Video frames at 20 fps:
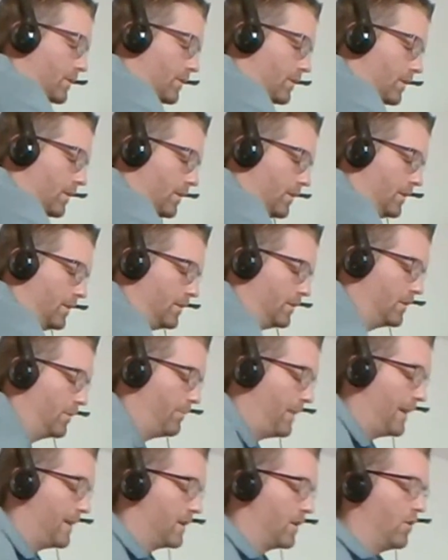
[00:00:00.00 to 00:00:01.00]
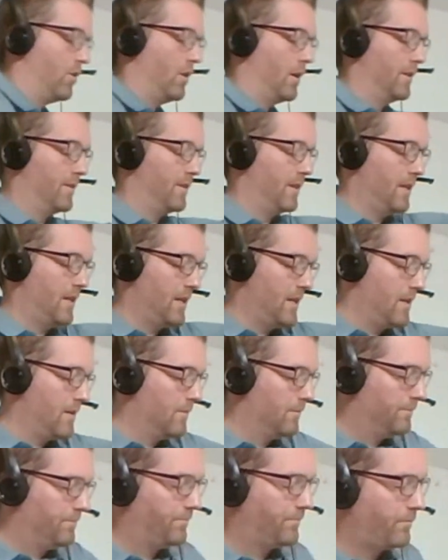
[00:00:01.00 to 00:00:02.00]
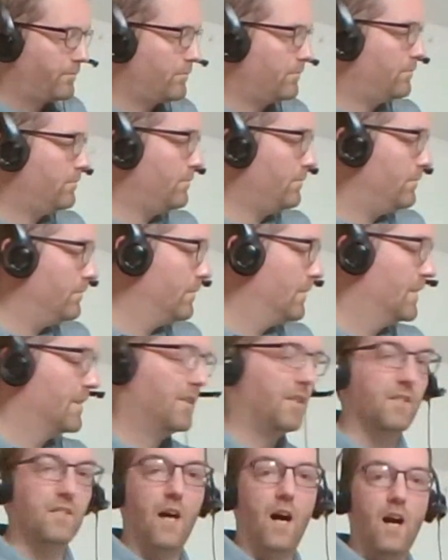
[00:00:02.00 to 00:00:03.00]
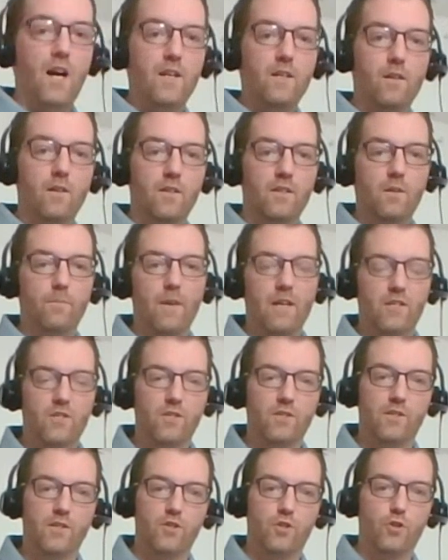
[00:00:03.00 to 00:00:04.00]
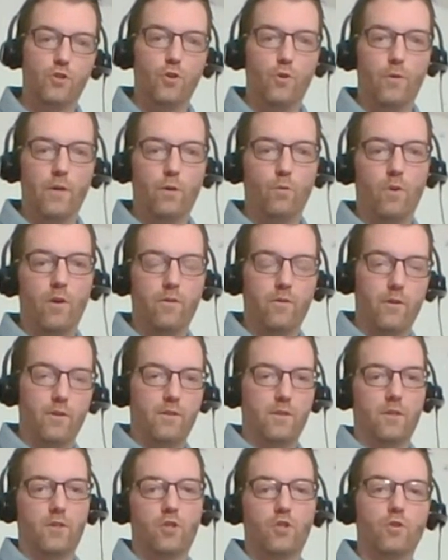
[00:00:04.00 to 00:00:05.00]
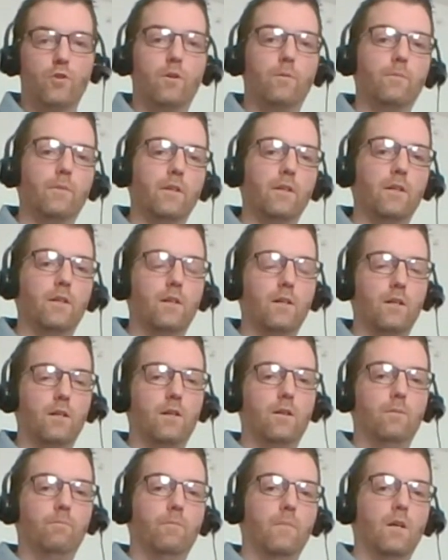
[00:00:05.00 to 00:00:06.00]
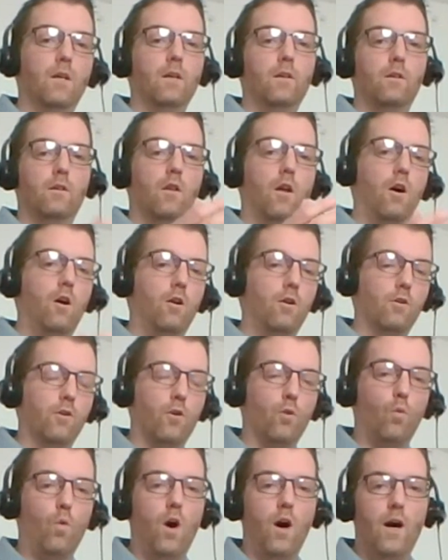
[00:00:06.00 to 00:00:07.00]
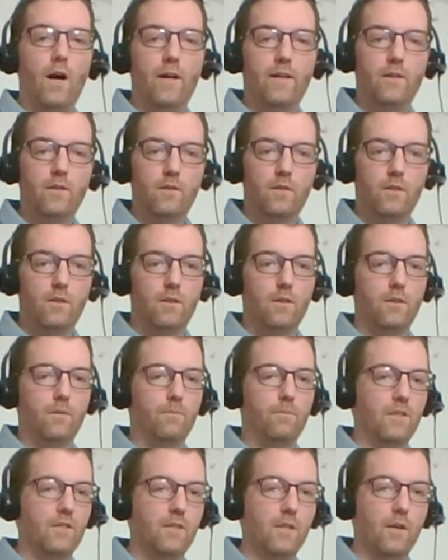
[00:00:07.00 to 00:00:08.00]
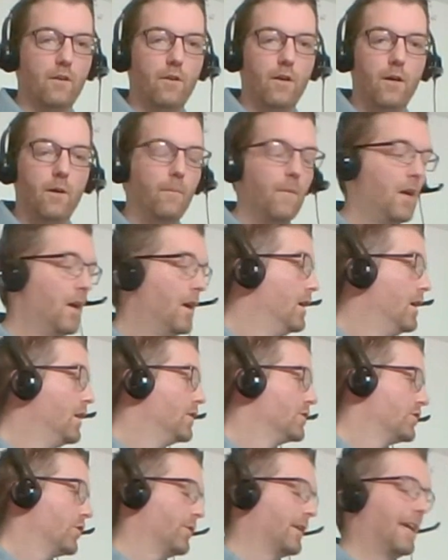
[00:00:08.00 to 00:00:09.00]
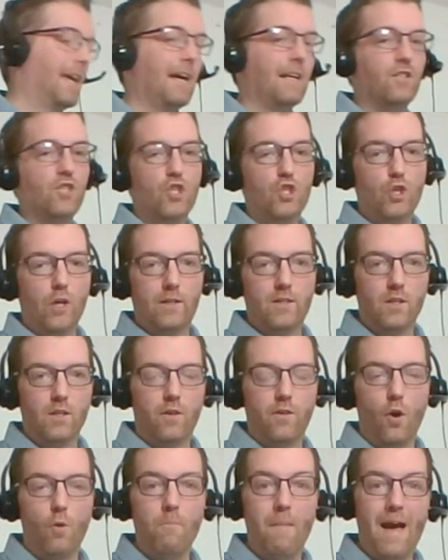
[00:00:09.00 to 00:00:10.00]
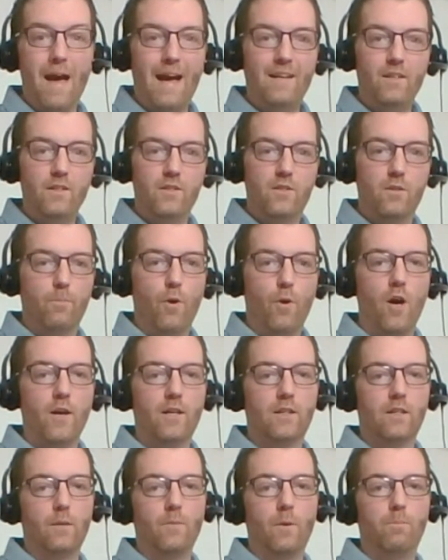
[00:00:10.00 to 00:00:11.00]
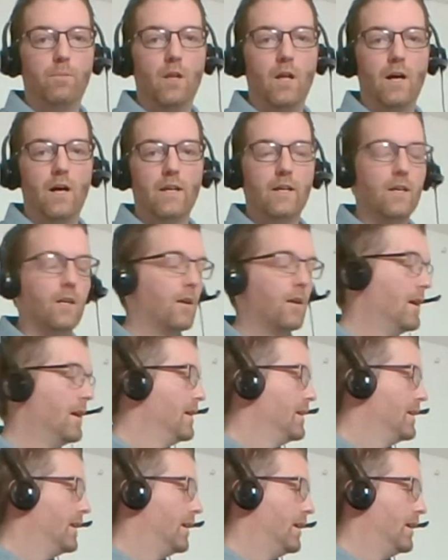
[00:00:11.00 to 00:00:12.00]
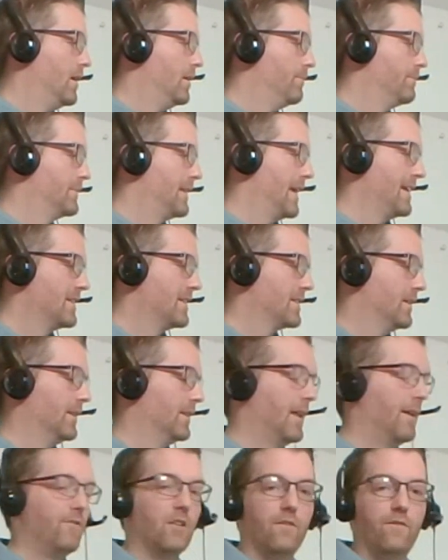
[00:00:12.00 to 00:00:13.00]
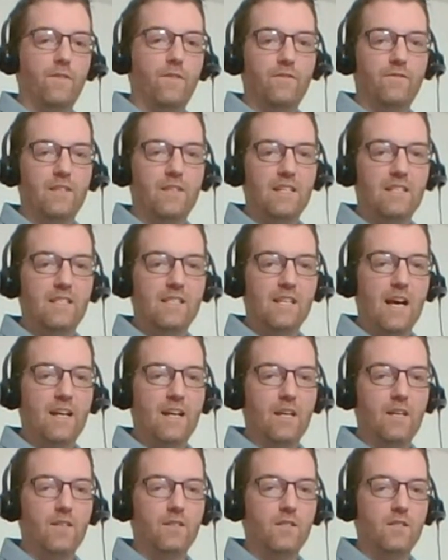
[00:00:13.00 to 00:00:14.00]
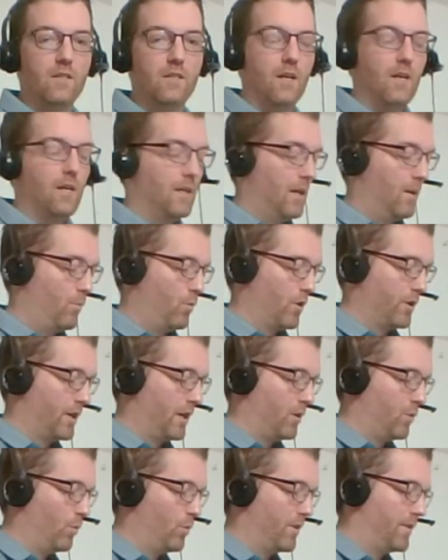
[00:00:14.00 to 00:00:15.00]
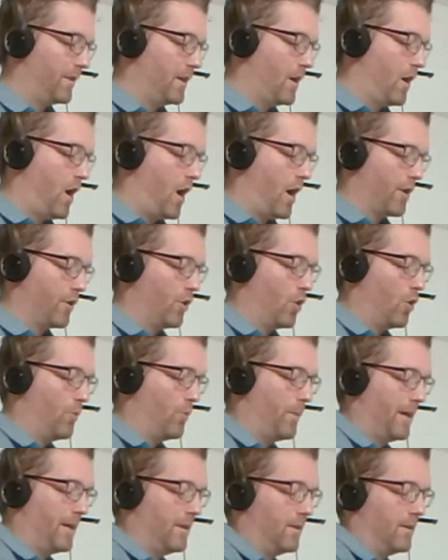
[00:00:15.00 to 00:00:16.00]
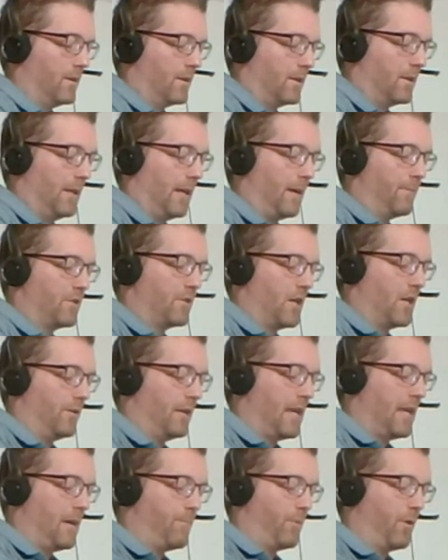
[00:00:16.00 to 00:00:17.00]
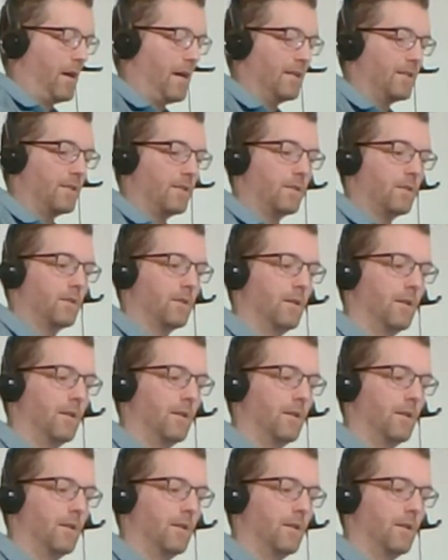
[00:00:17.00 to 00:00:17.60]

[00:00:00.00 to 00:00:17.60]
Uh, depending on the design dimensions that you're doing, whether it's extremely um, long or wide, um, et cetera. So again, Stretch Litho Matte is the product I'm applying. Um, takes eleven to fifteen seconds. I'm working with the Auto Open Clamshell Heat Press.